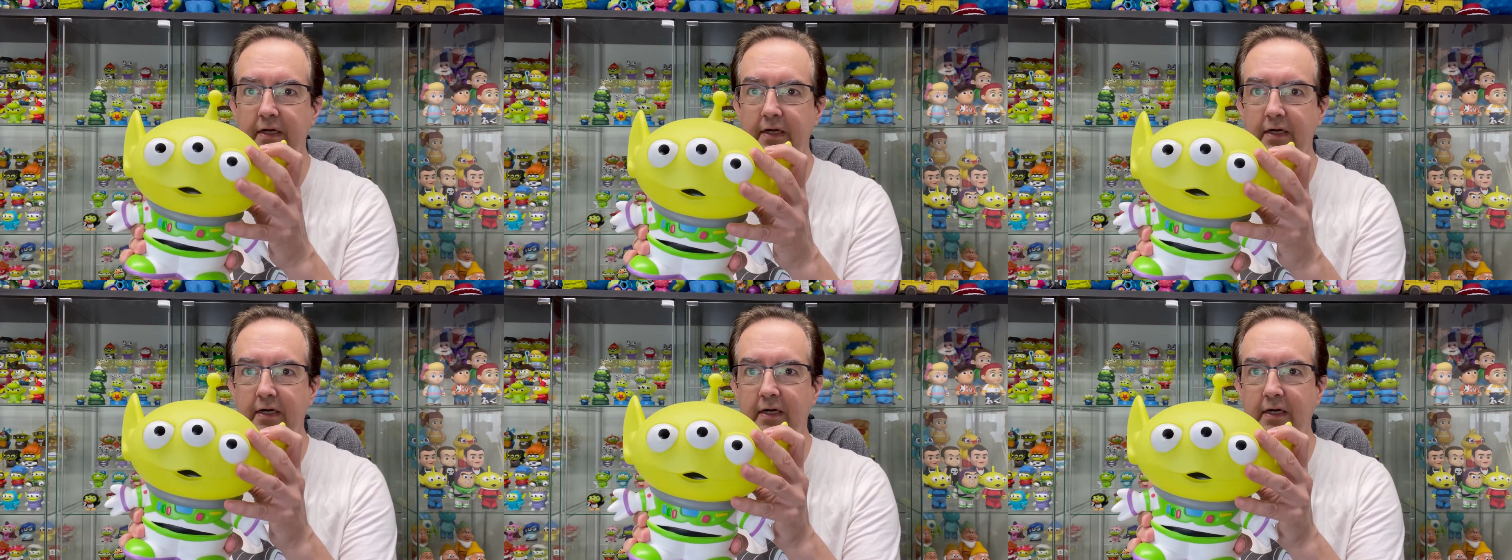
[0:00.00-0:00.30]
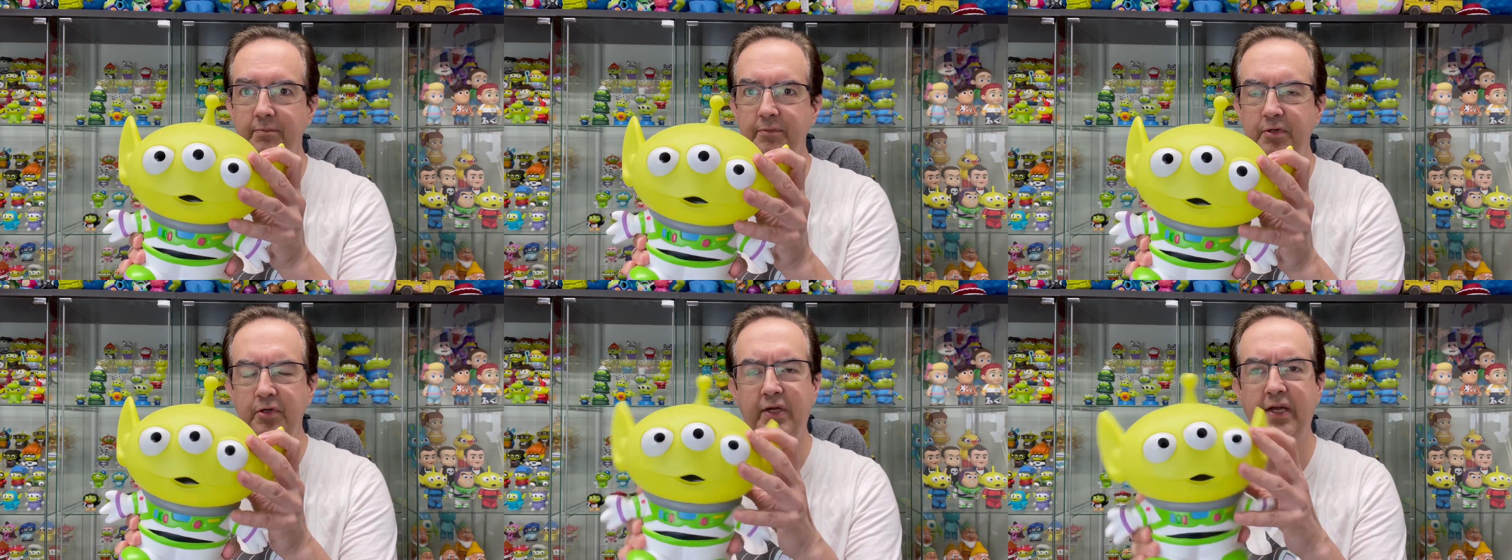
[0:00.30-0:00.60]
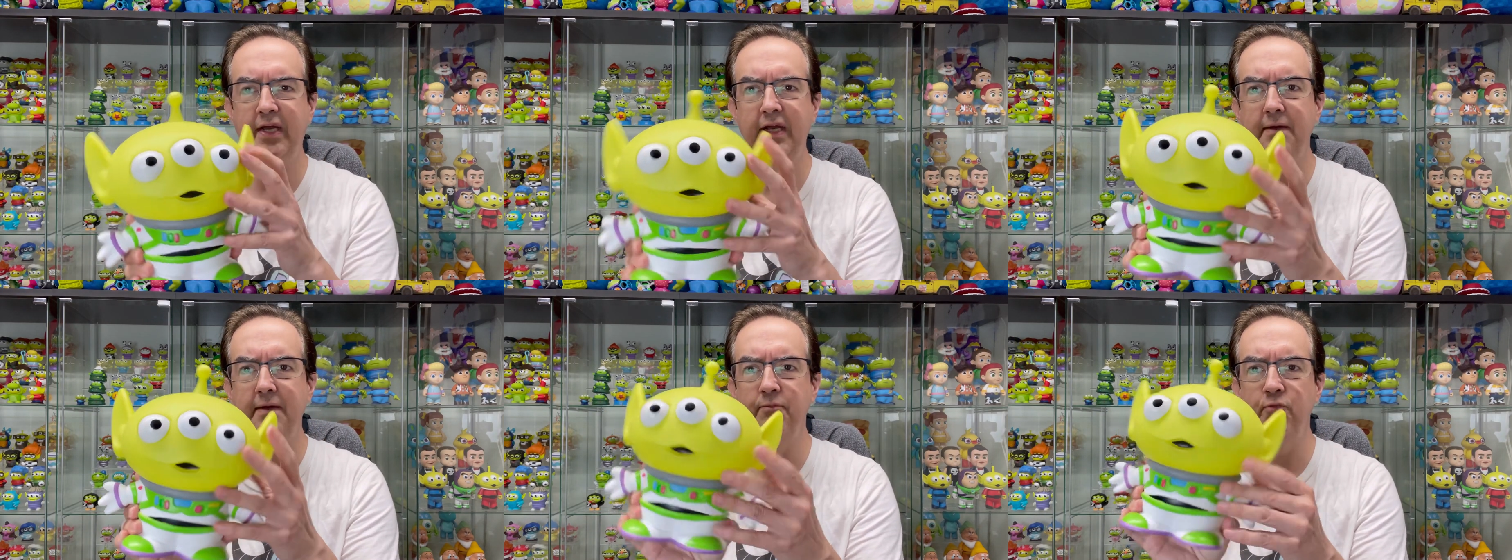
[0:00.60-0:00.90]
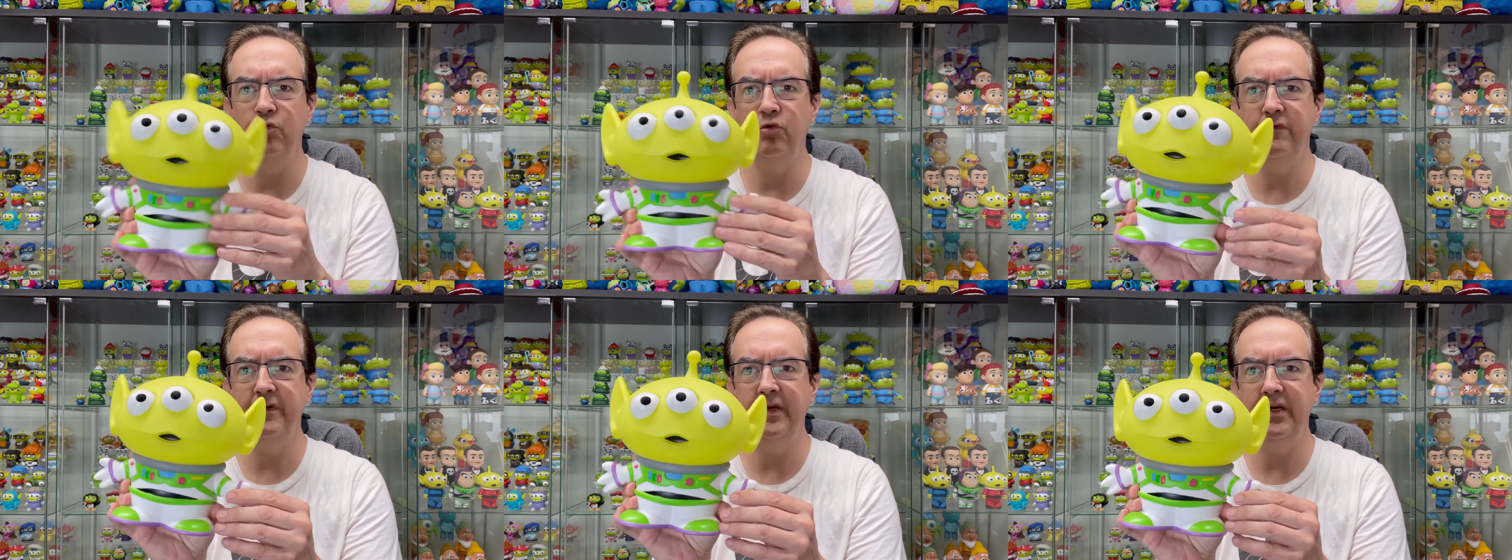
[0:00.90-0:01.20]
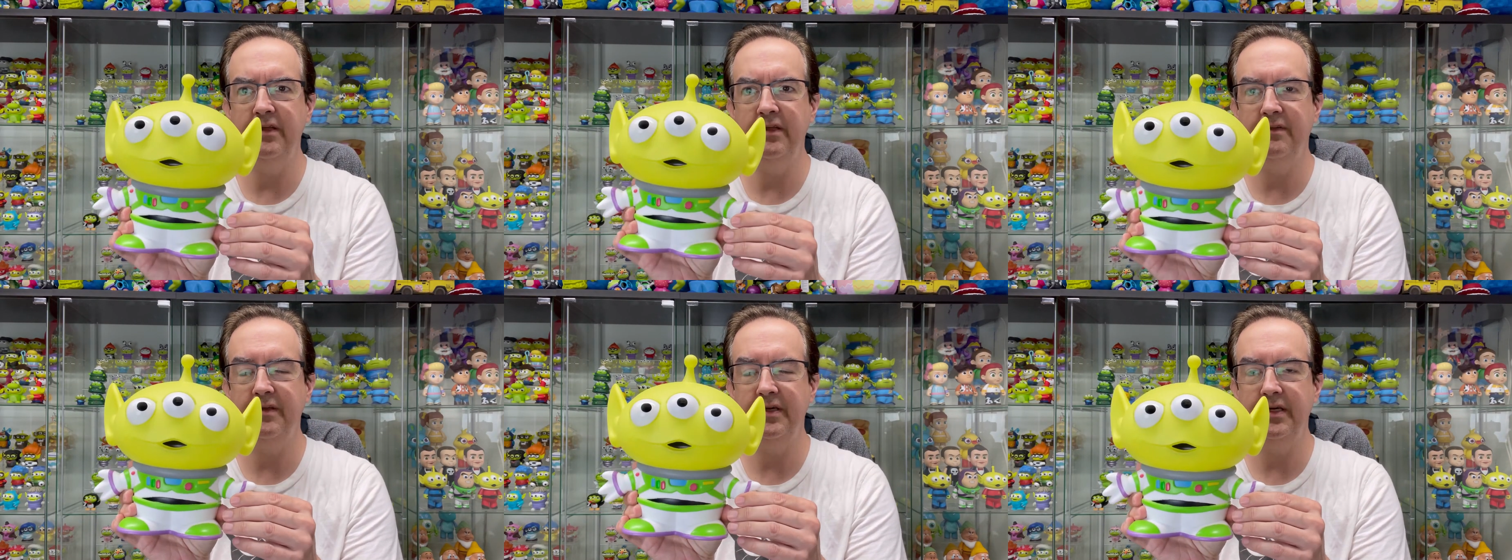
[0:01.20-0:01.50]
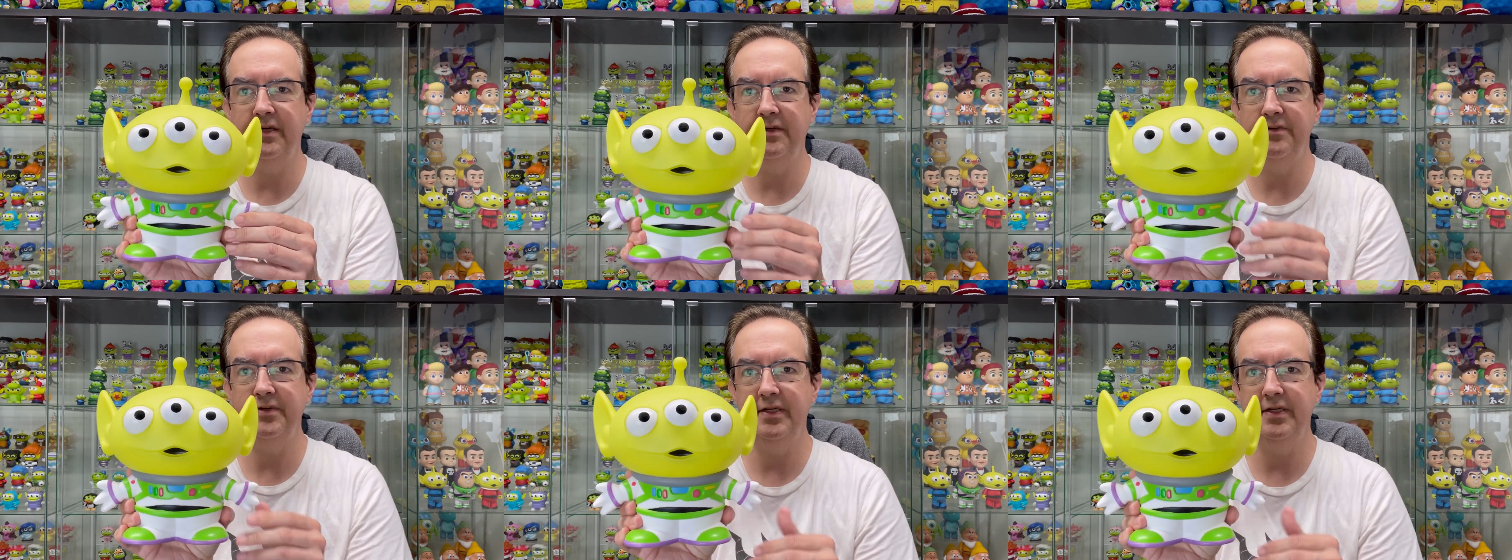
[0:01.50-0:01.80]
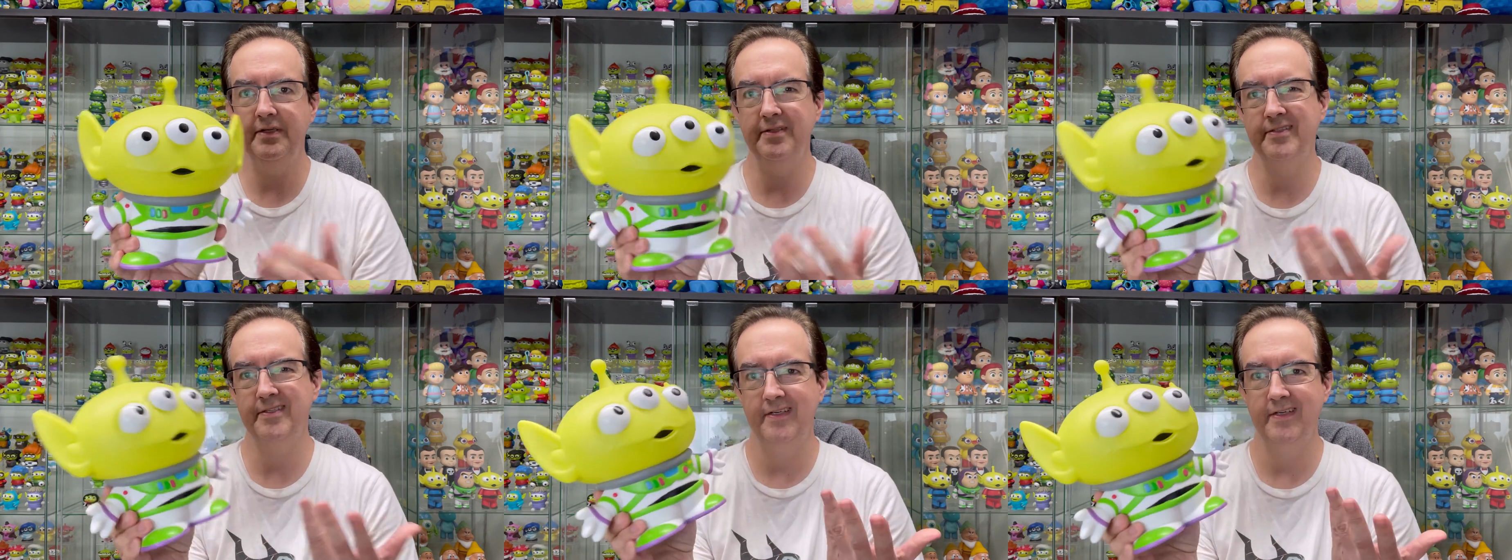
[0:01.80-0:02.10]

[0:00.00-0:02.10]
Um, you can't move anything on these.